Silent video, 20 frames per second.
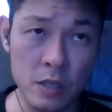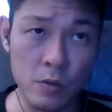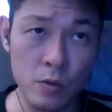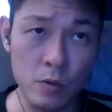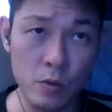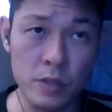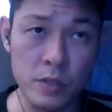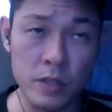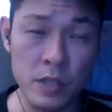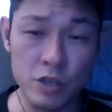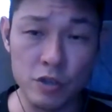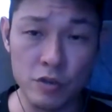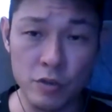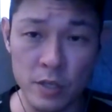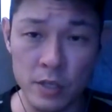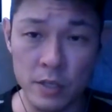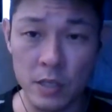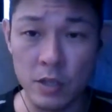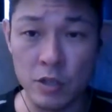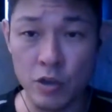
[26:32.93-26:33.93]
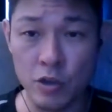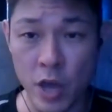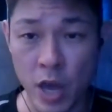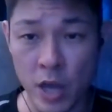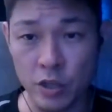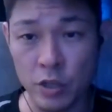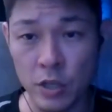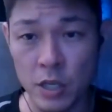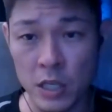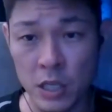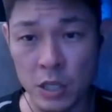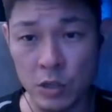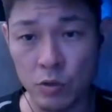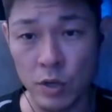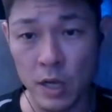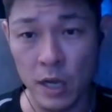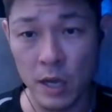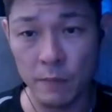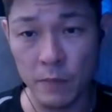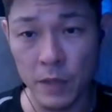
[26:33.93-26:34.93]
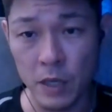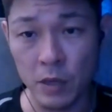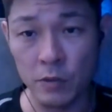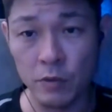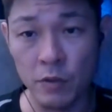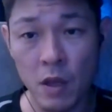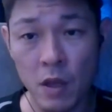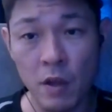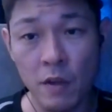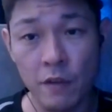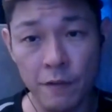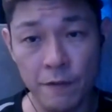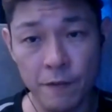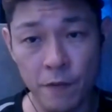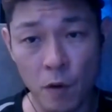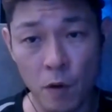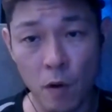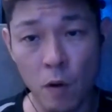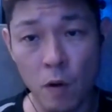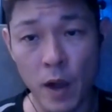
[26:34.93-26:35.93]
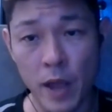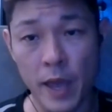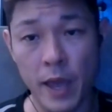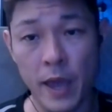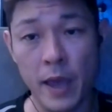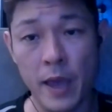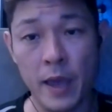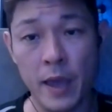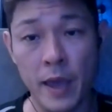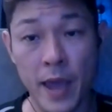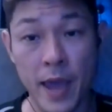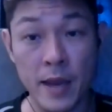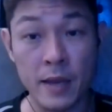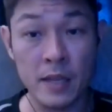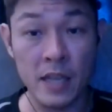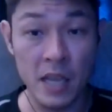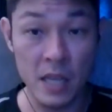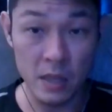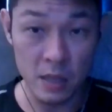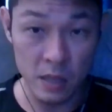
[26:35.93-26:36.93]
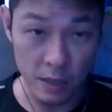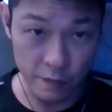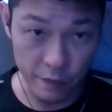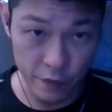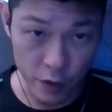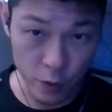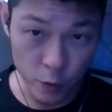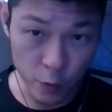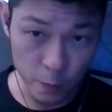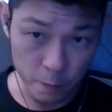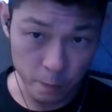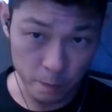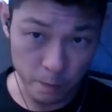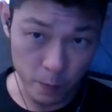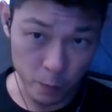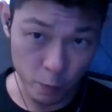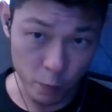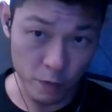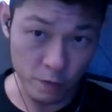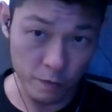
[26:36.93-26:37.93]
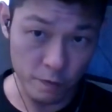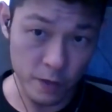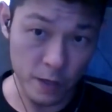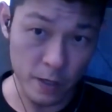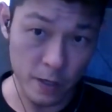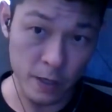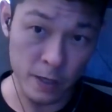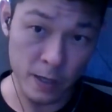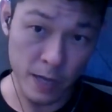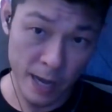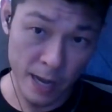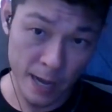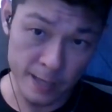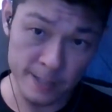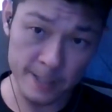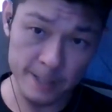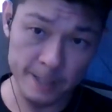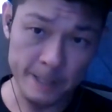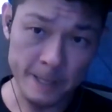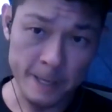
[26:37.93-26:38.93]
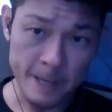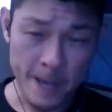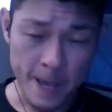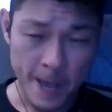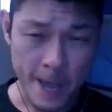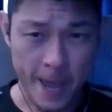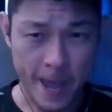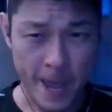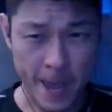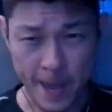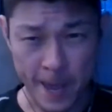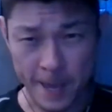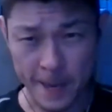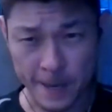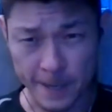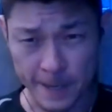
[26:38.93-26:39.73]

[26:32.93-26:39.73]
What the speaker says: who is interested, you actually need to come down for an interview with us, and